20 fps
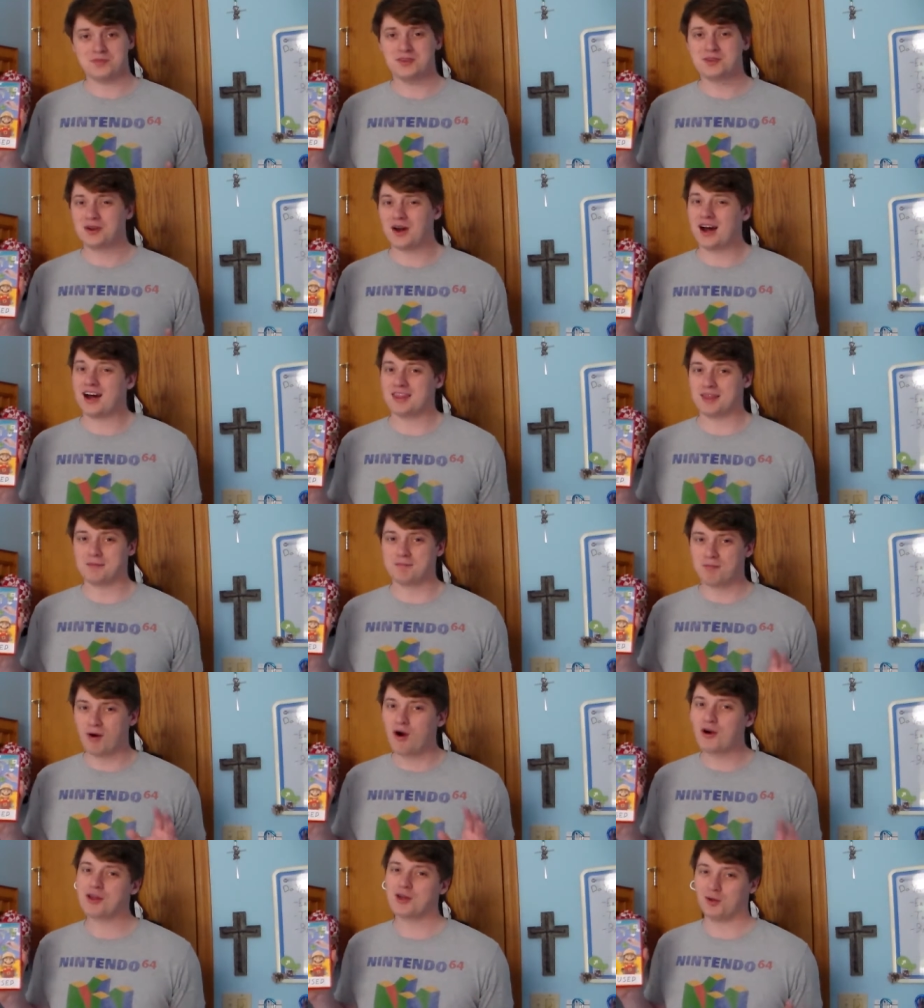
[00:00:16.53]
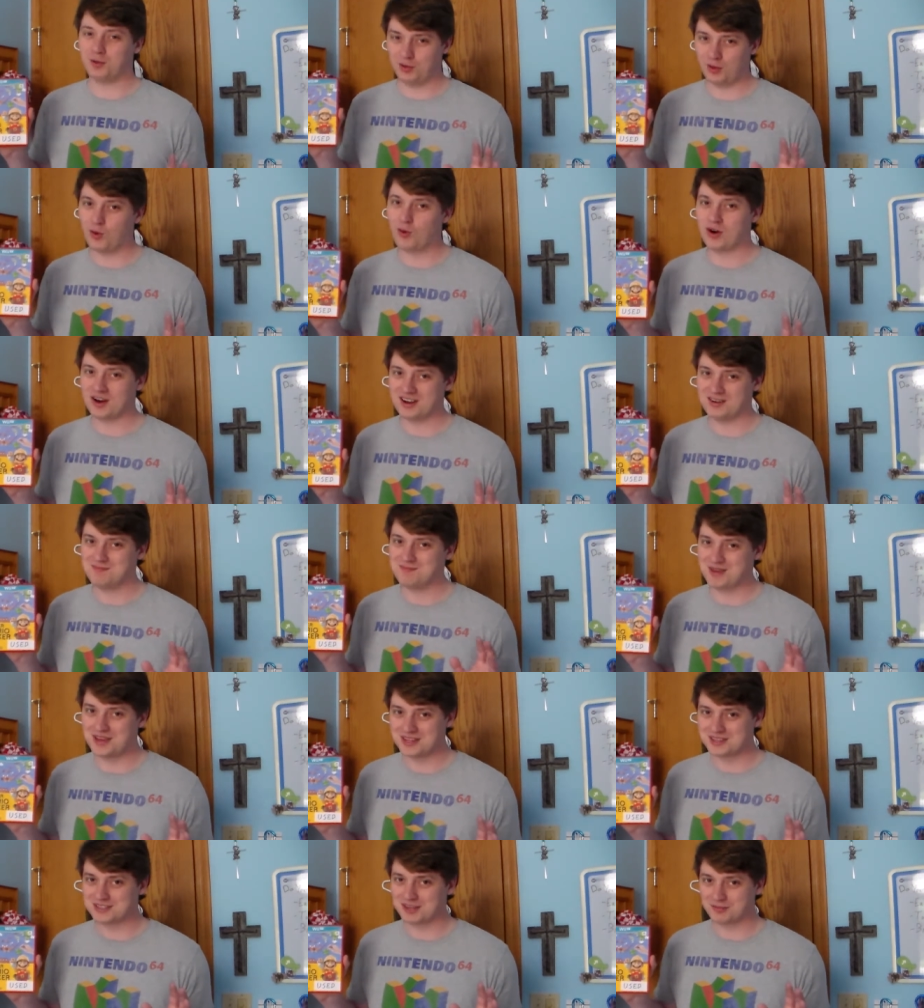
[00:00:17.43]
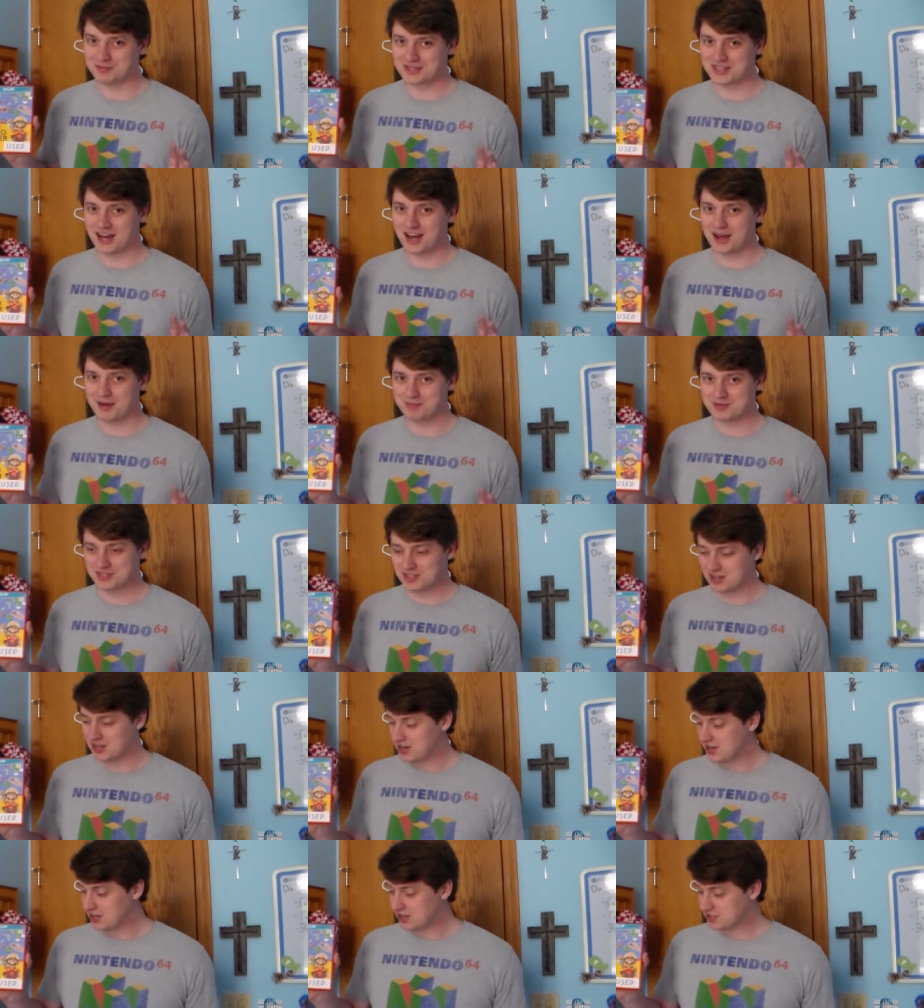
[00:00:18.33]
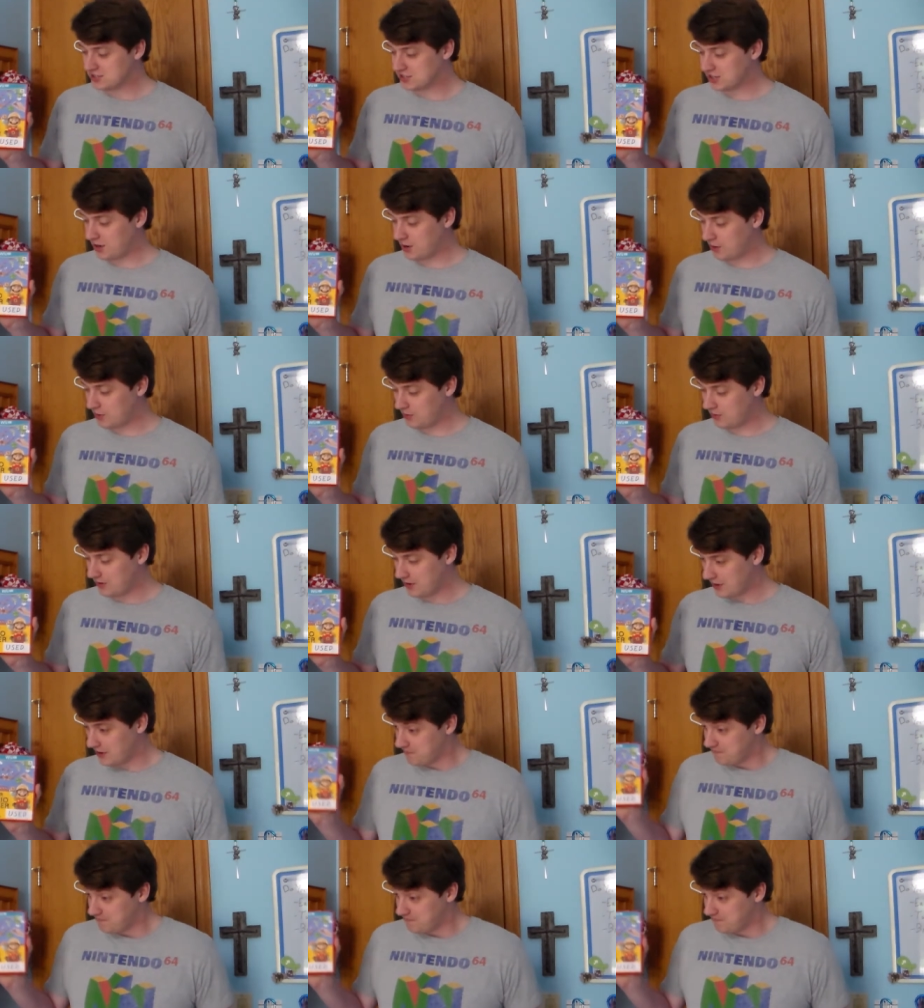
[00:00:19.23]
You know how the Mario lore can be sometimes. So